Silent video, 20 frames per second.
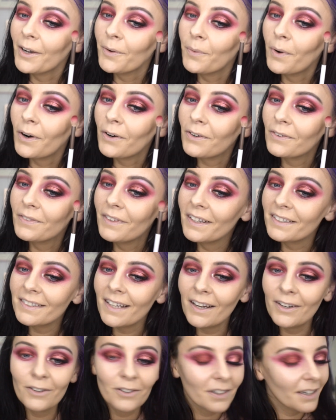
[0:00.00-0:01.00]
work on this
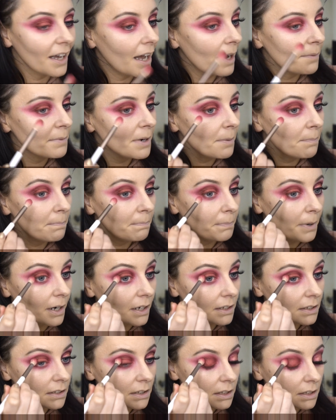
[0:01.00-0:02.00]
eye on camera,
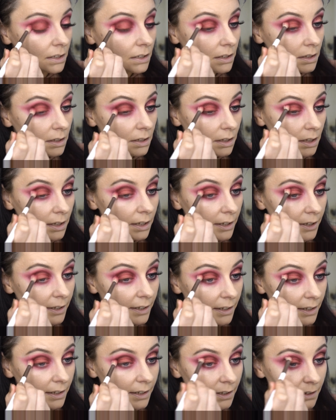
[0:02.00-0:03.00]
but
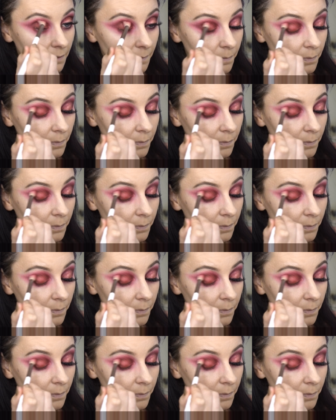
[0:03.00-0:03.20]
I